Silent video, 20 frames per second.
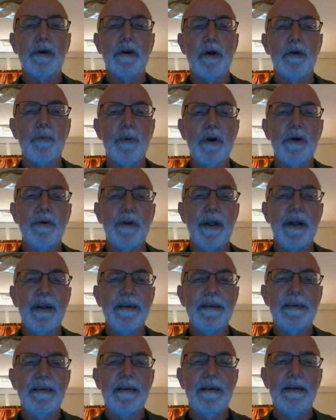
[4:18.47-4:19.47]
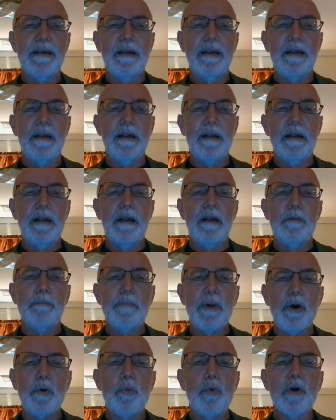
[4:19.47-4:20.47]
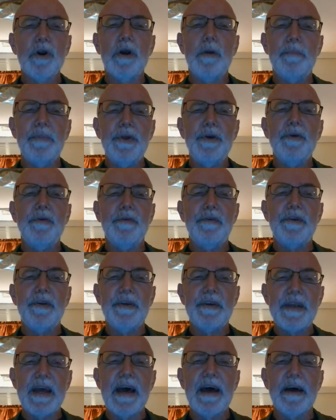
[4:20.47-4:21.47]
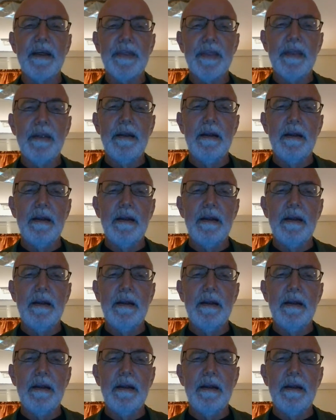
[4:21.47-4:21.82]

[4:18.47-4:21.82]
corona, but we're immune to death.